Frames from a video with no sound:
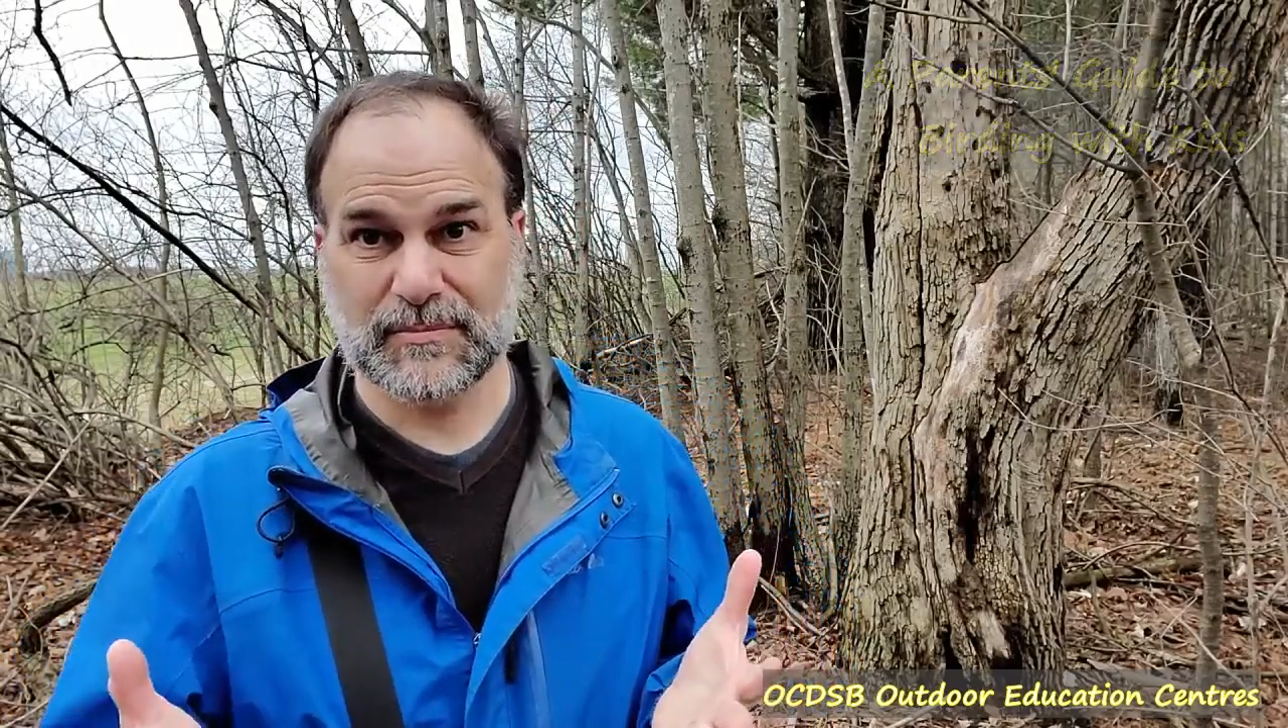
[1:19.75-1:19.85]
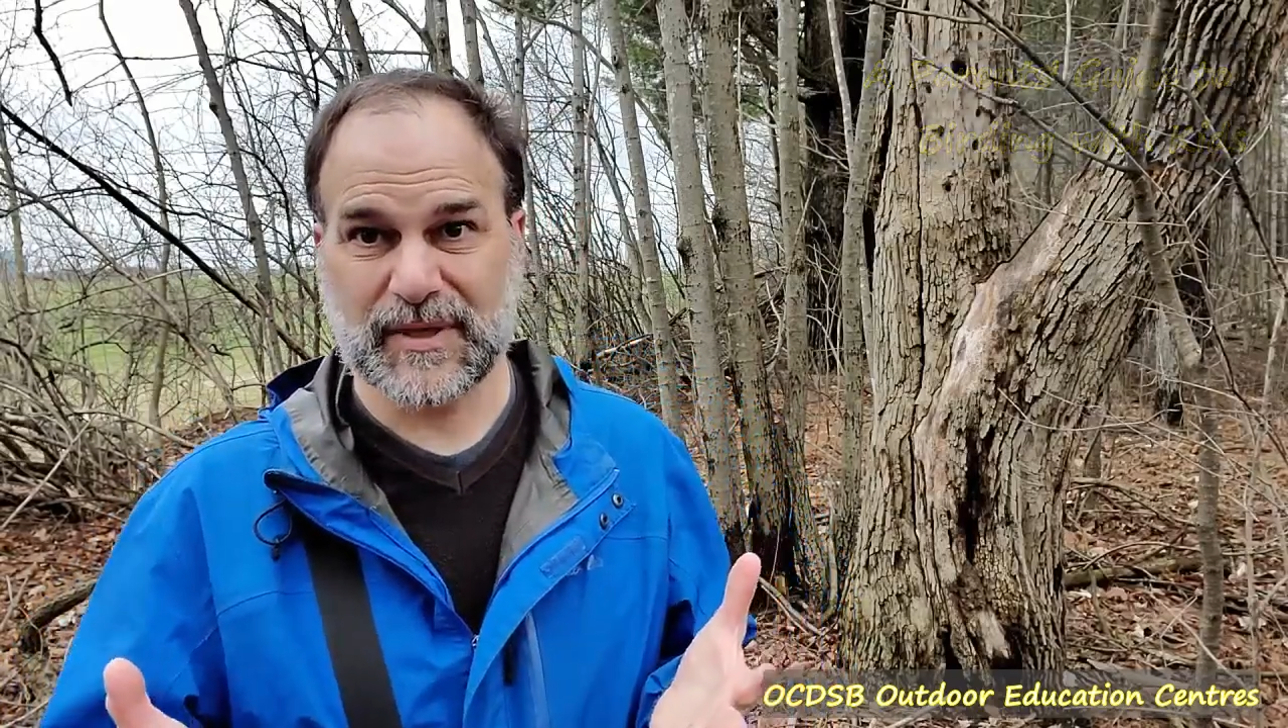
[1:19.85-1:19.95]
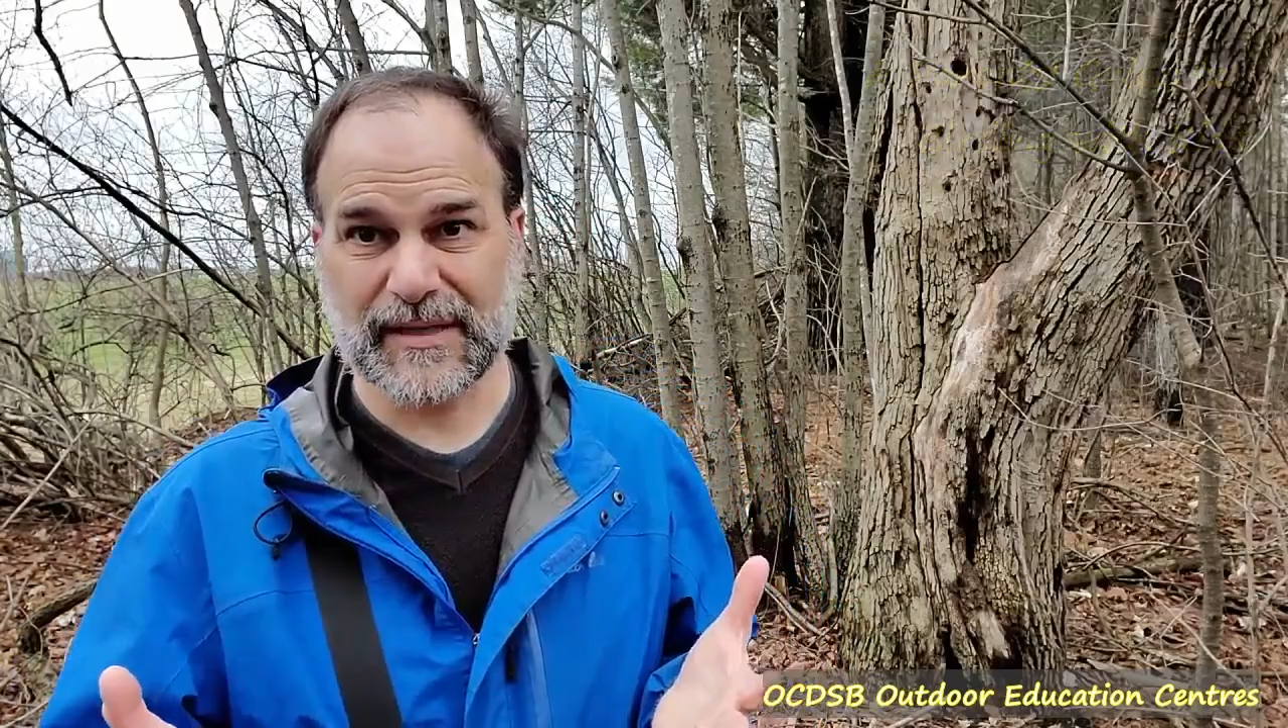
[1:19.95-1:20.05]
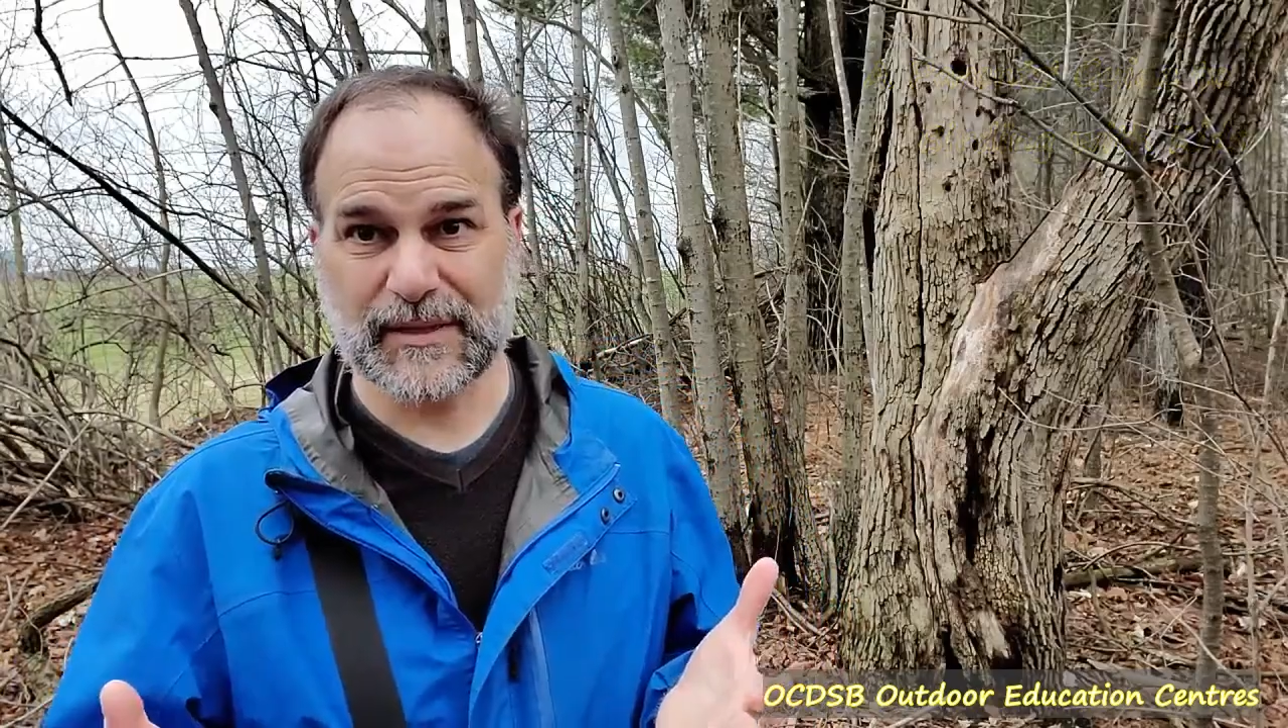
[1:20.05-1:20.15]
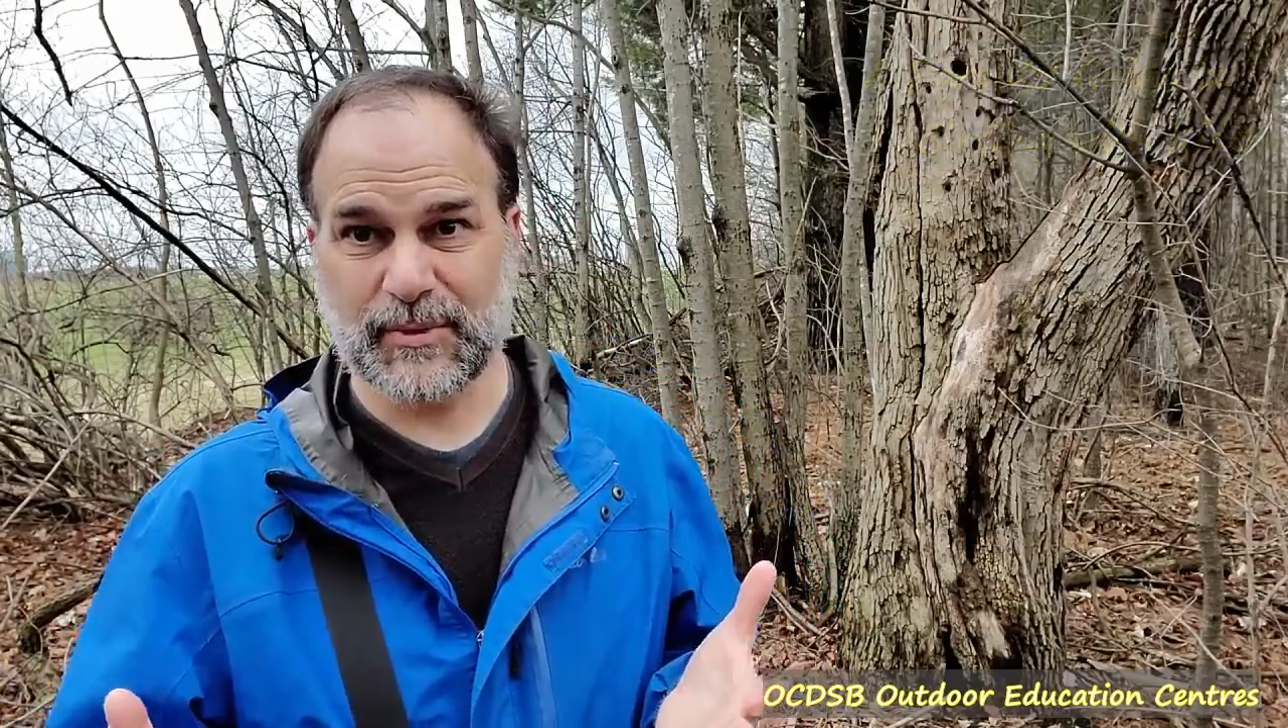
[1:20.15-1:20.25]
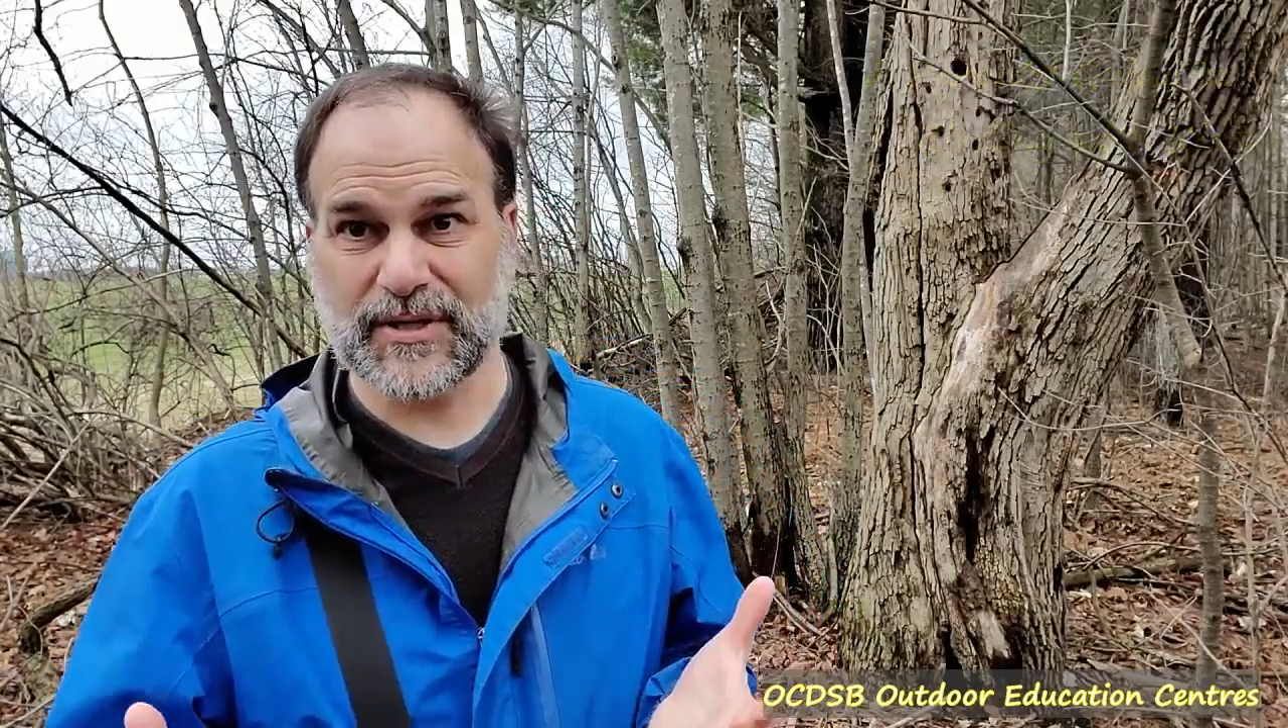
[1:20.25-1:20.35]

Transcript: likely want